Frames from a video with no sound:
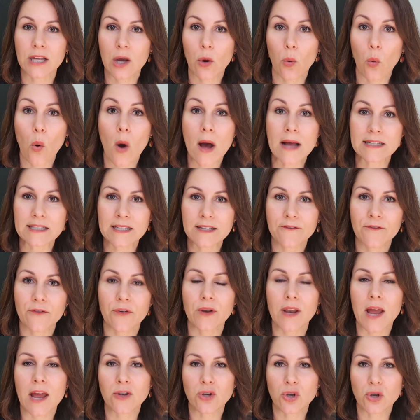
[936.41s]
quite
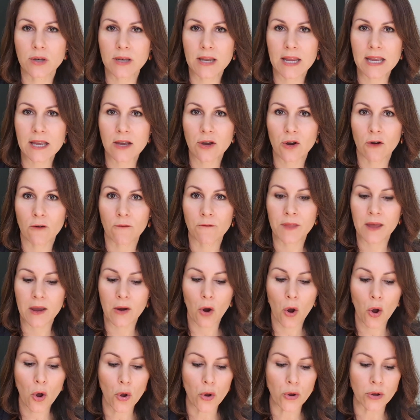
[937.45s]
different and unique of their
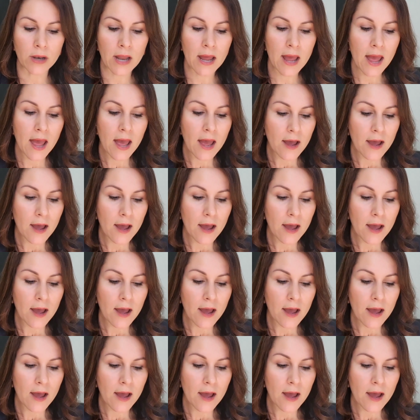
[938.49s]
own.